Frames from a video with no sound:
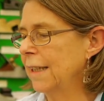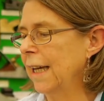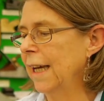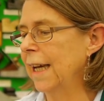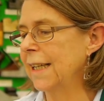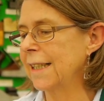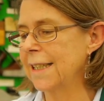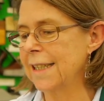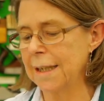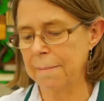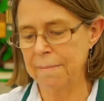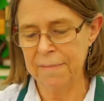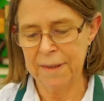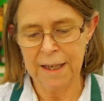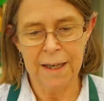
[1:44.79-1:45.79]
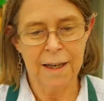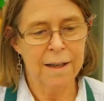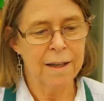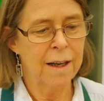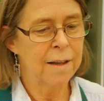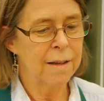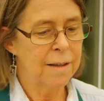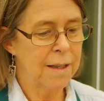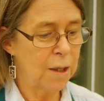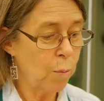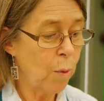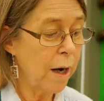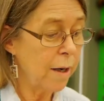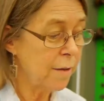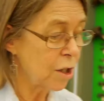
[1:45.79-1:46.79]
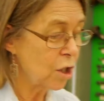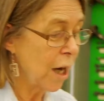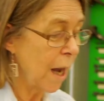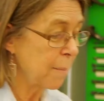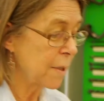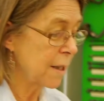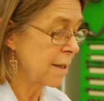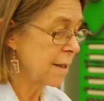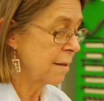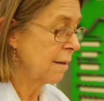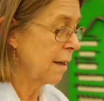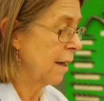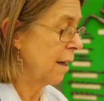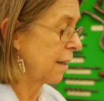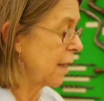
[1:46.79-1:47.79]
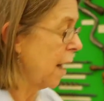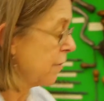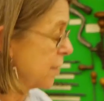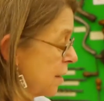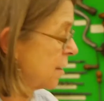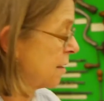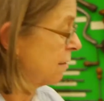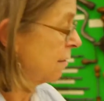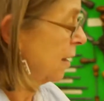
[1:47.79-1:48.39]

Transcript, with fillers: And um, the, one of the chapters uh, covers